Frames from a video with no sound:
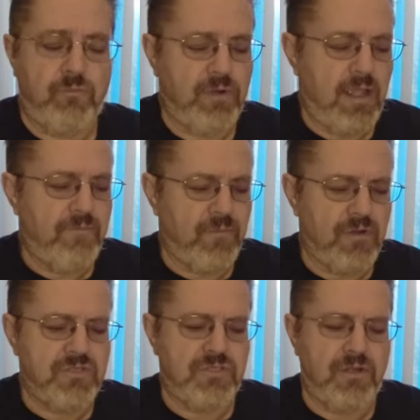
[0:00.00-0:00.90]
When I
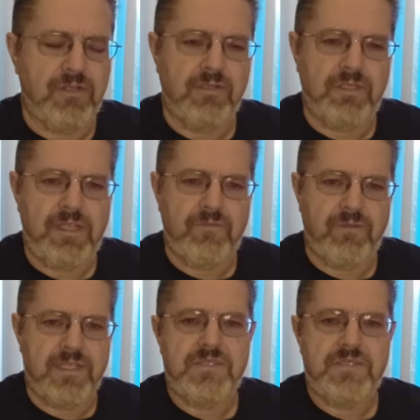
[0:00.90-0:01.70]
first started looking for these